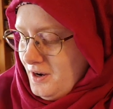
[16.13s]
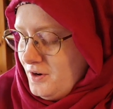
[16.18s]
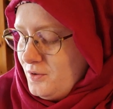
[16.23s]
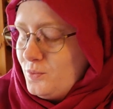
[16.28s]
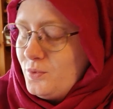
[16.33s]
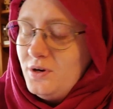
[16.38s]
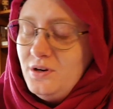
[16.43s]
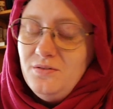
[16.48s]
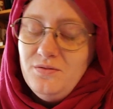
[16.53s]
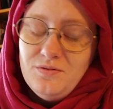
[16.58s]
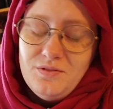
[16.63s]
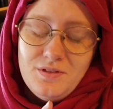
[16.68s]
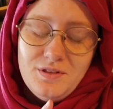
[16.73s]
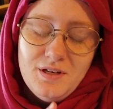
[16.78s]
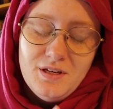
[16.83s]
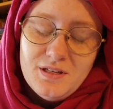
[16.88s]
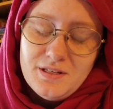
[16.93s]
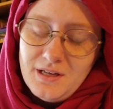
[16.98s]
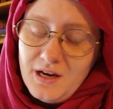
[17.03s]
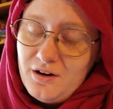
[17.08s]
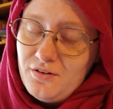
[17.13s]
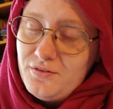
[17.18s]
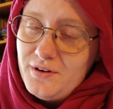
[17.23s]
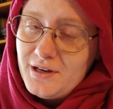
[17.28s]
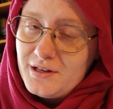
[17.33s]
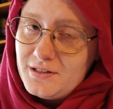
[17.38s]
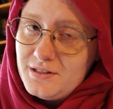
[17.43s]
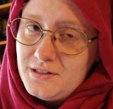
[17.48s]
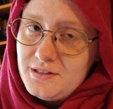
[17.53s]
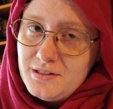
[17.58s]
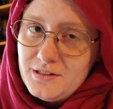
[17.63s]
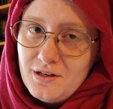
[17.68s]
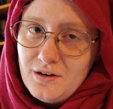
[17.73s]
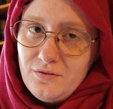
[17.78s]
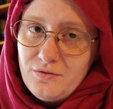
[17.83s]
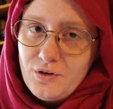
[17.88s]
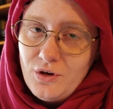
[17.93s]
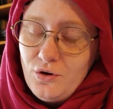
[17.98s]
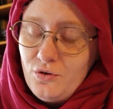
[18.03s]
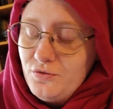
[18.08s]
One of the side effects
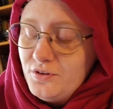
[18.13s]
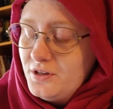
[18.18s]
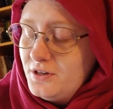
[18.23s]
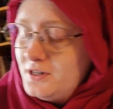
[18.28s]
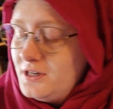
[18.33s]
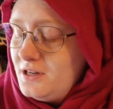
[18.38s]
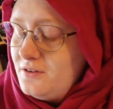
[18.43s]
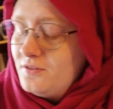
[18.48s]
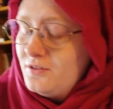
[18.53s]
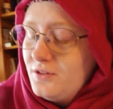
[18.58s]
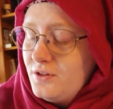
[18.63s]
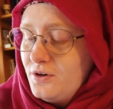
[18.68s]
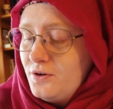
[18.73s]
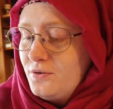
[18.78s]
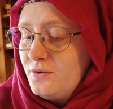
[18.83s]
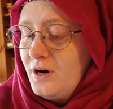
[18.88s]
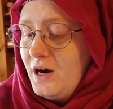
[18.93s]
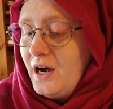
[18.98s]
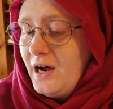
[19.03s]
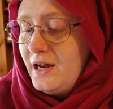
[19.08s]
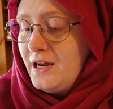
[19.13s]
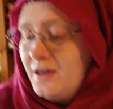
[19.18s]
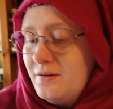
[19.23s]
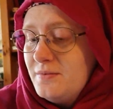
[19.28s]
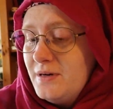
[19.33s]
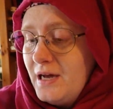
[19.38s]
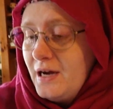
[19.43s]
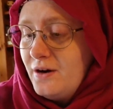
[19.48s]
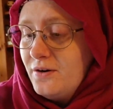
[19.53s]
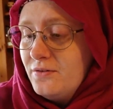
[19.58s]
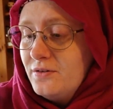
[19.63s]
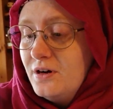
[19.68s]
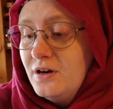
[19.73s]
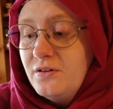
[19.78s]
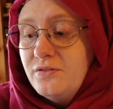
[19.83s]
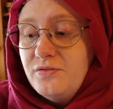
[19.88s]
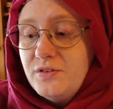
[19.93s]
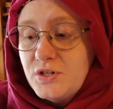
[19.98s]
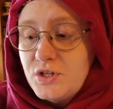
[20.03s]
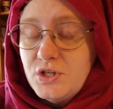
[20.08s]
of COVID, even though I am now
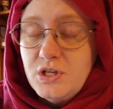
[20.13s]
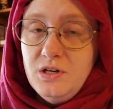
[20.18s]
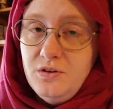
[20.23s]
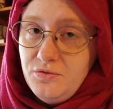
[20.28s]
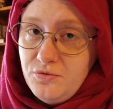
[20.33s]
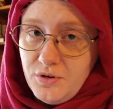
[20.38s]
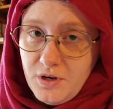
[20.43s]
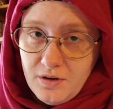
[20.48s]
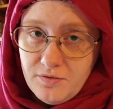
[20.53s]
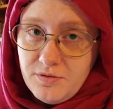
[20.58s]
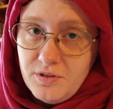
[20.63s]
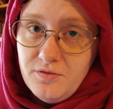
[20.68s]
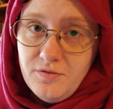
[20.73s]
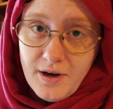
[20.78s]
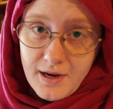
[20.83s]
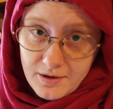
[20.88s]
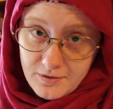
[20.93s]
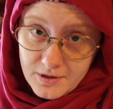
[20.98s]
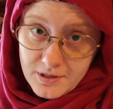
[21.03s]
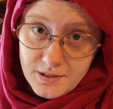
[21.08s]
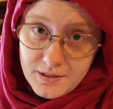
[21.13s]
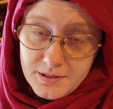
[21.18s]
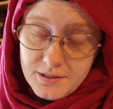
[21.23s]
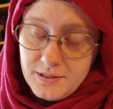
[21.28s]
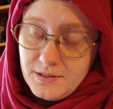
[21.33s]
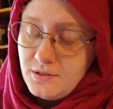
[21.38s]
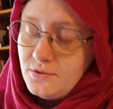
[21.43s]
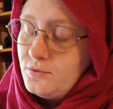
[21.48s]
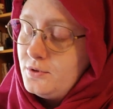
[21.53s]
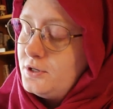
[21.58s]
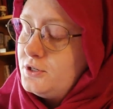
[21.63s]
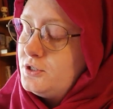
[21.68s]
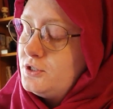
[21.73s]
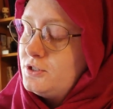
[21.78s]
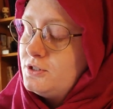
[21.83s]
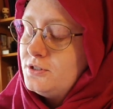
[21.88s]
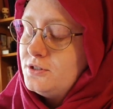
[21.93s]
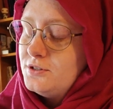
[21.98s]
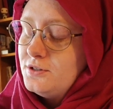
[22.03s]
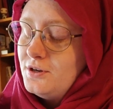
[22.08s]
officially free of the virus,
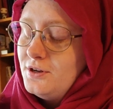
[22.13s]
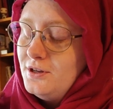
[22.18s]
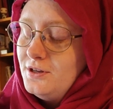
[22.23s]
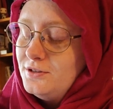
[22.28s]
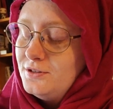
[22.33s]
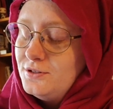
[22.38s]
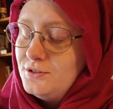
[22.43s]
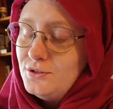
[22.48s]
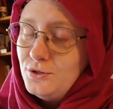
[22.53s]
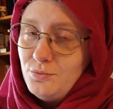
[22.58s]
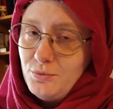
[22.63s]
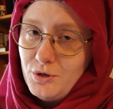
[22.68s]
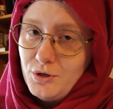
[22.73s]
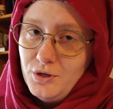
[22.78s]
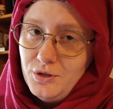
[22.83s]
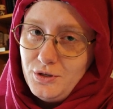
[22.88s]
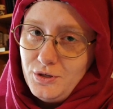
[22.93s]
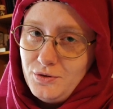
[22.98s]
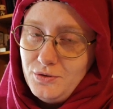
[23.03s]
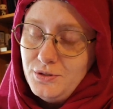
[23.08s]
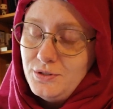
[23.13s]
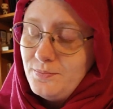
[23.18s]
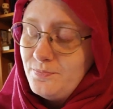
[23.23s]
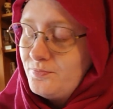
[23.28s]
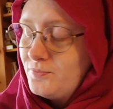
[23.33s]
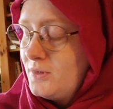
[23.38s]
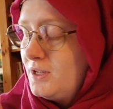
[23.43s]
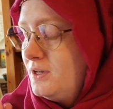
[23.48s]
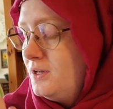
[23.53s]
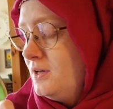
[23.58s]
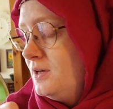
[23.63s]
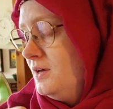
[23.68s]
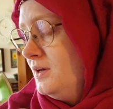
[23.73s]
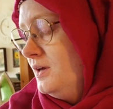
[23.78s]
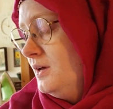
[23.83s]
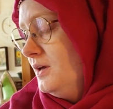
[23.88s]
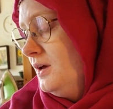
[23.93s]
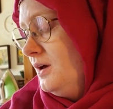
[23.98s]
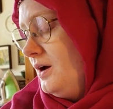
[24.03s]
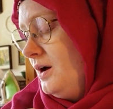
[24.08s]
which is super good news,
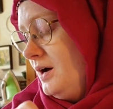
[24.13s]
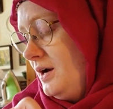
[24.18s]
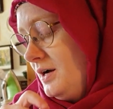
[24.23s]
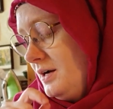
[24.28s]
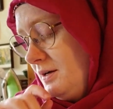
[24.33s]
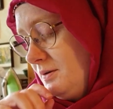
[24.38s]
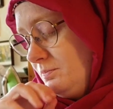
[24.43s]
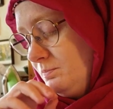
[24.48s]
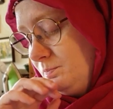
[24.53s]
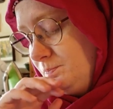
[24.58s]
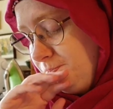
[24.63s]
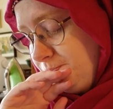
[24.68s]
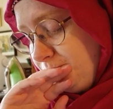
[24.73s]
um,